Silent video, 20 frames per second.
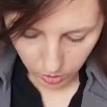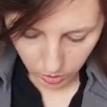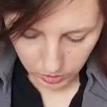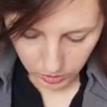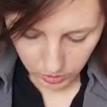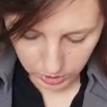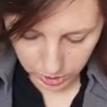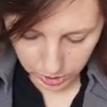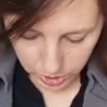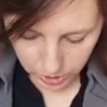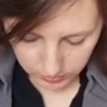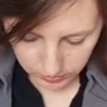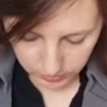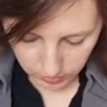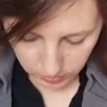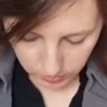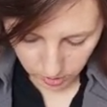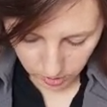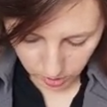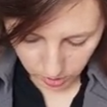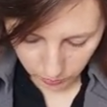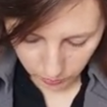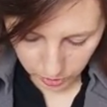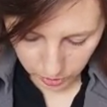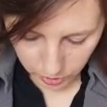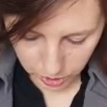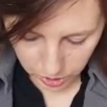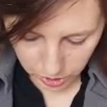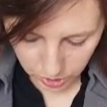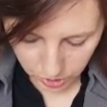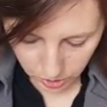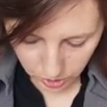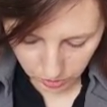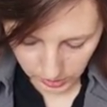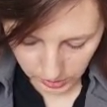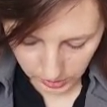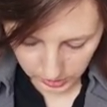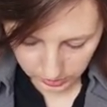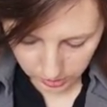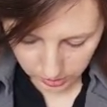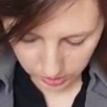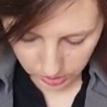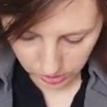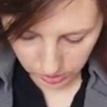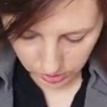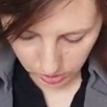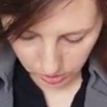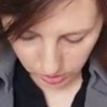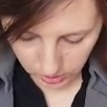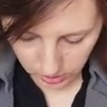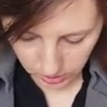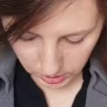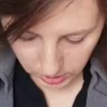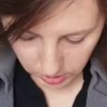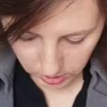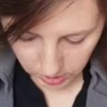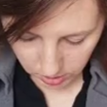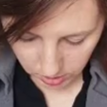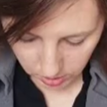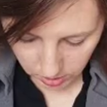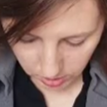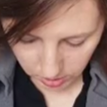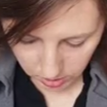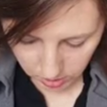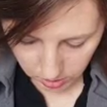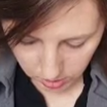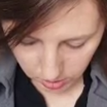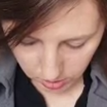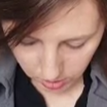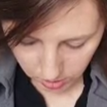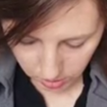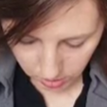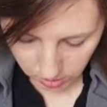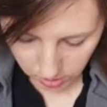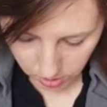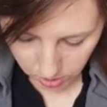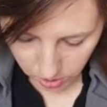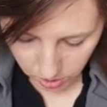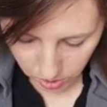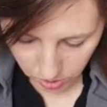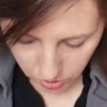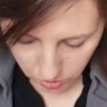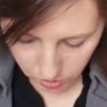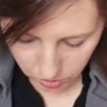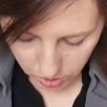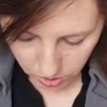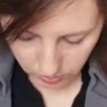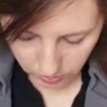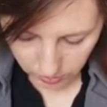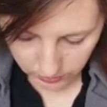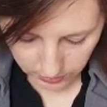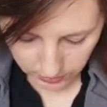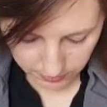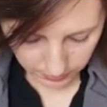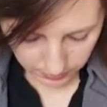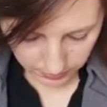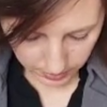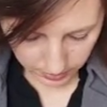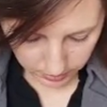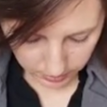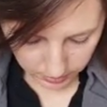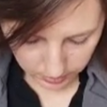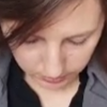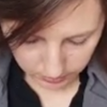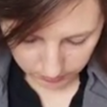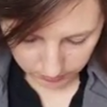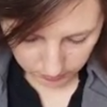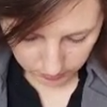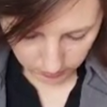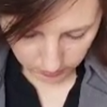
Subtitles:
Question. Which is correct concerning the use of a file?